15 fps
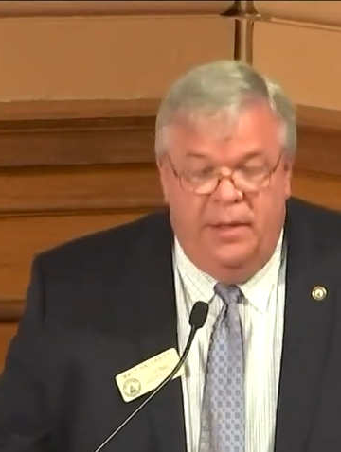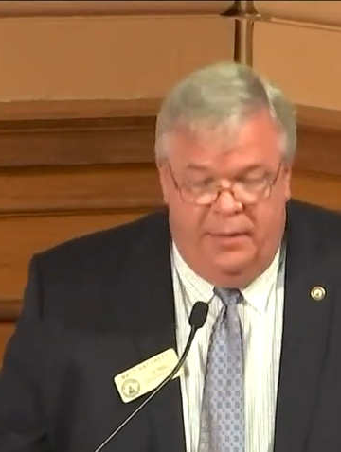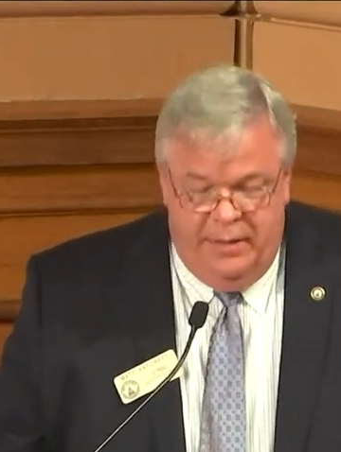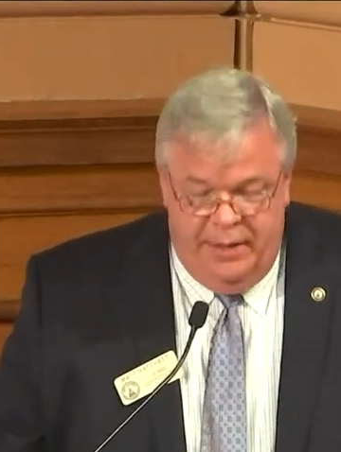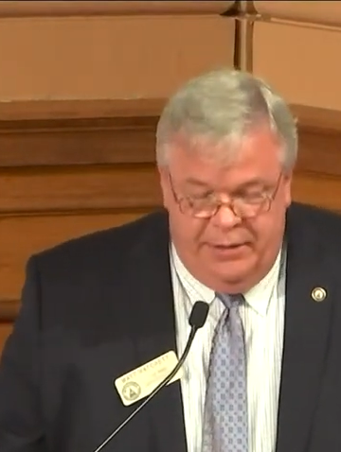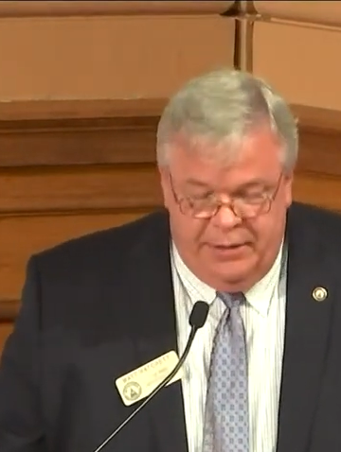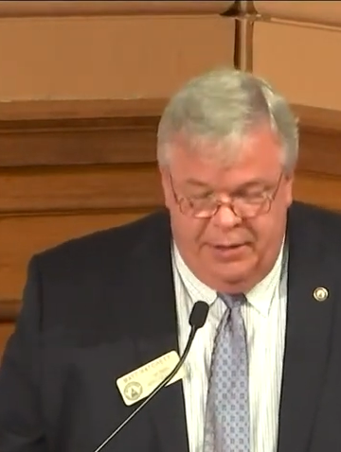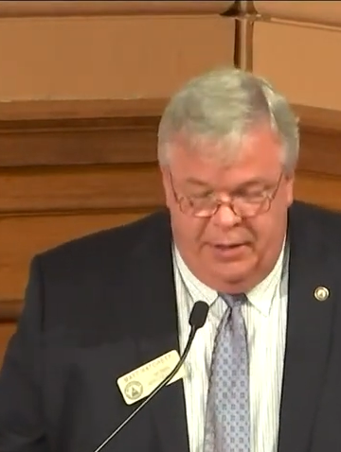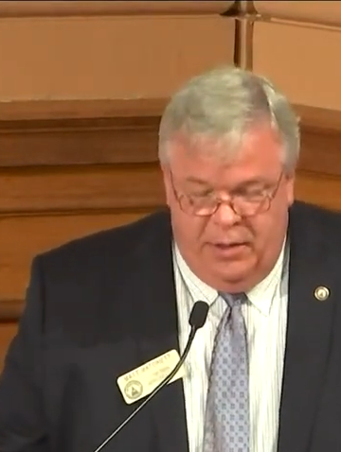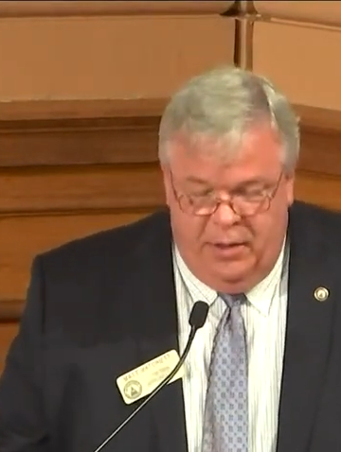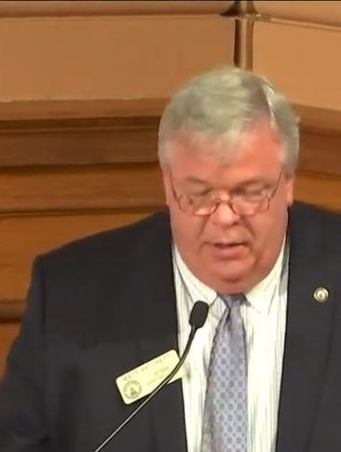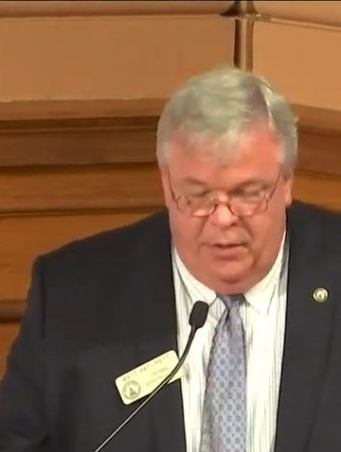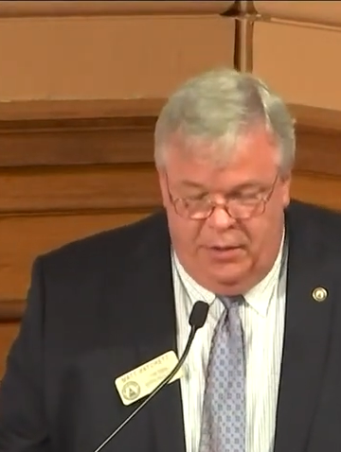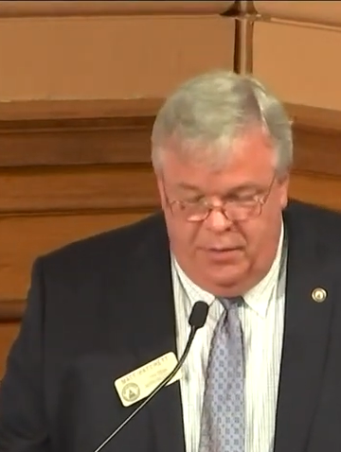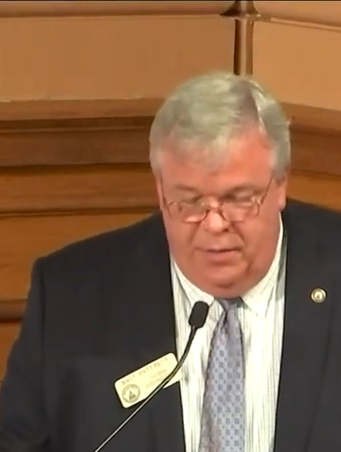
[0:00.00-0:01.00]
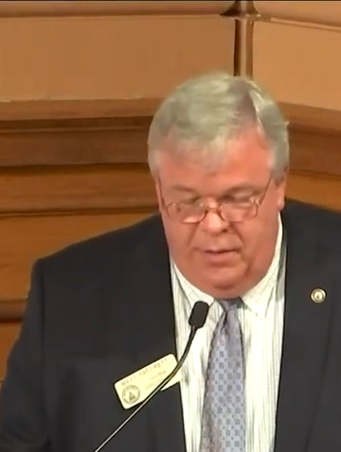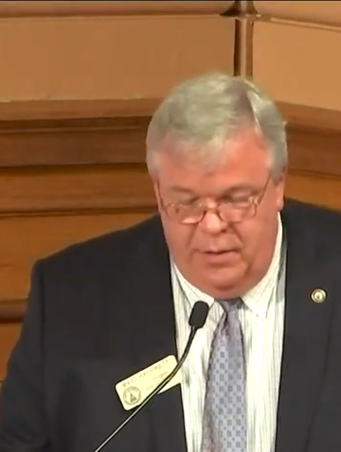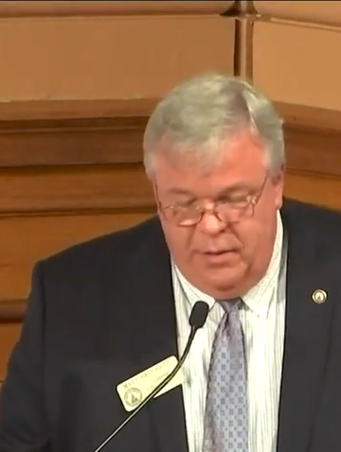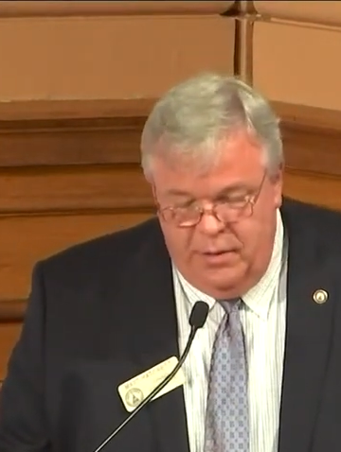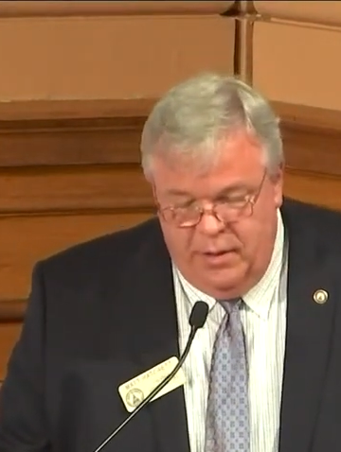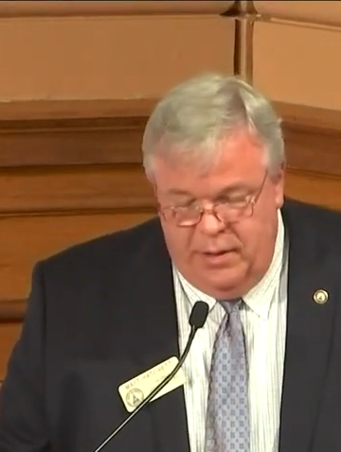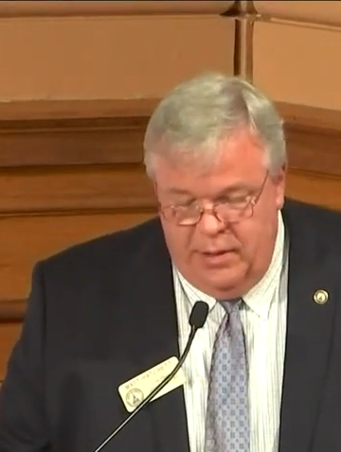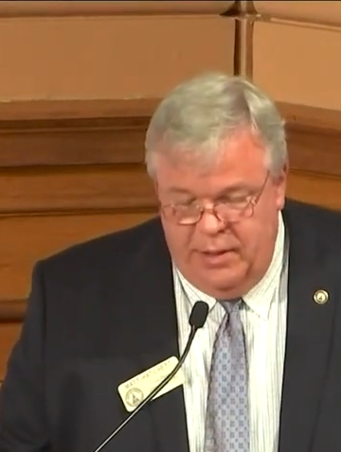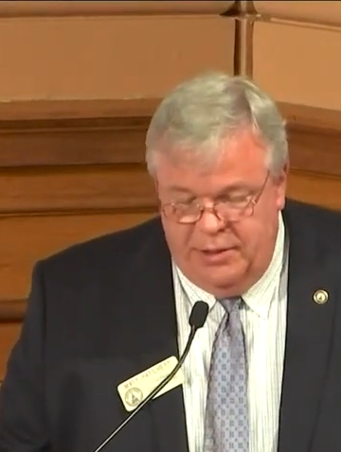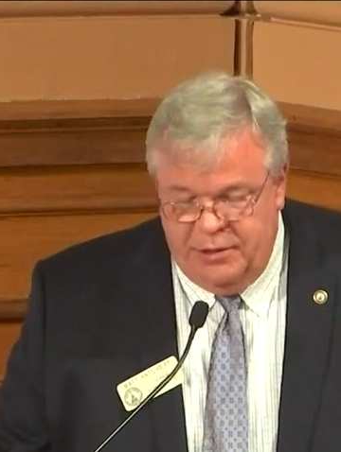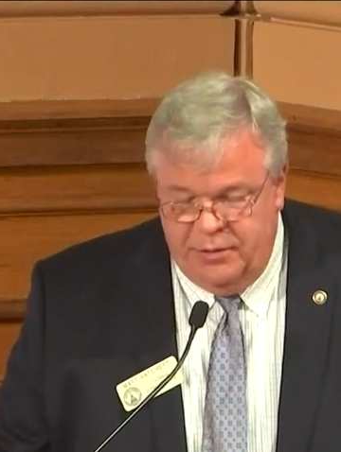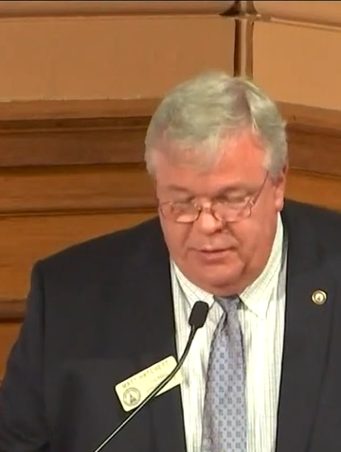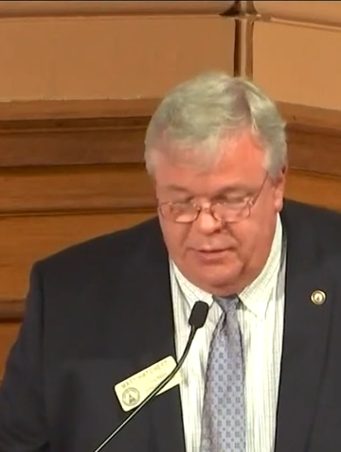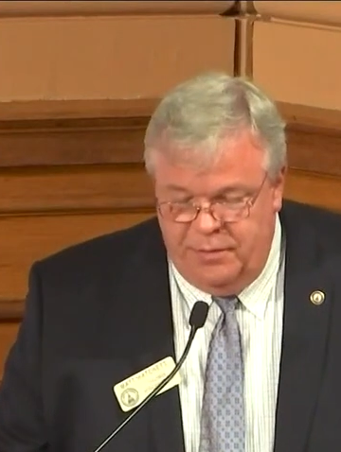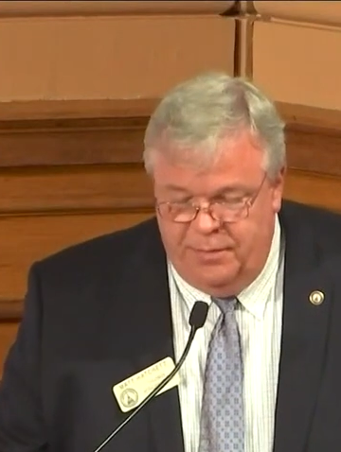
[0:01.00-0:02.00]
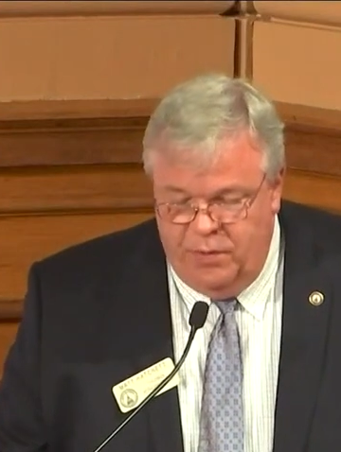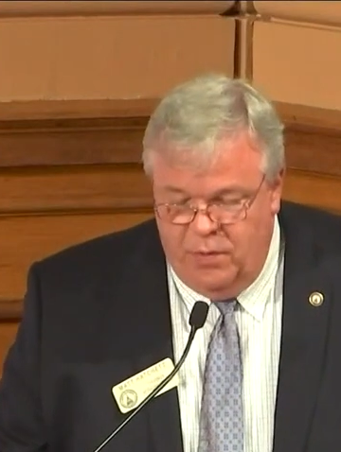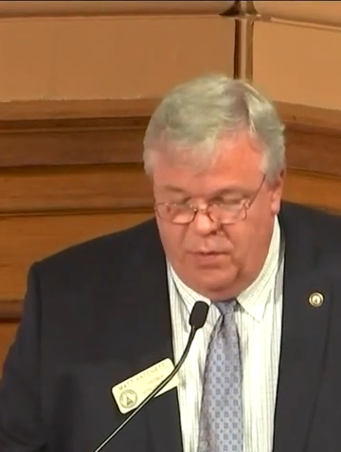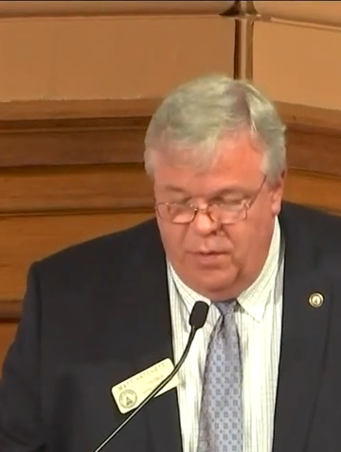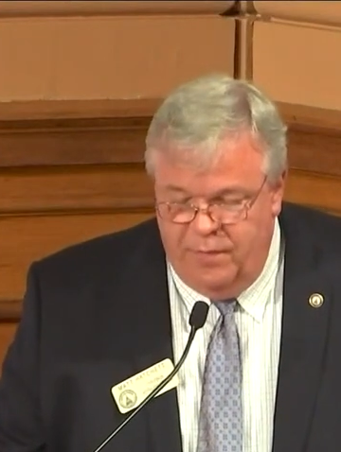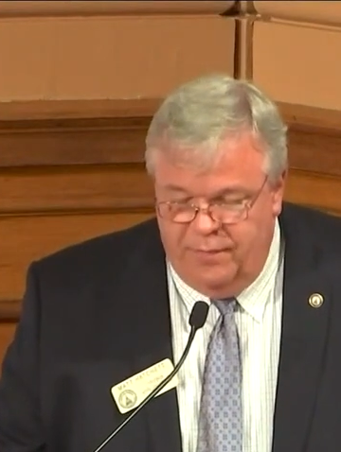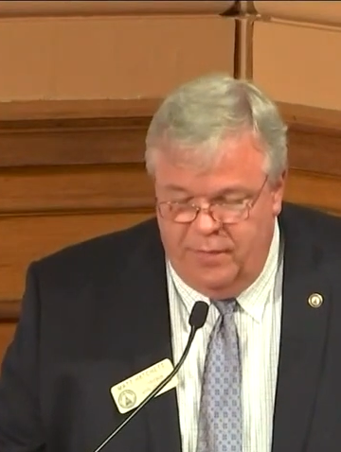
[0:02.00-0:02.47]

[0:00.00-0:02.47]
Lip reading: These include additional support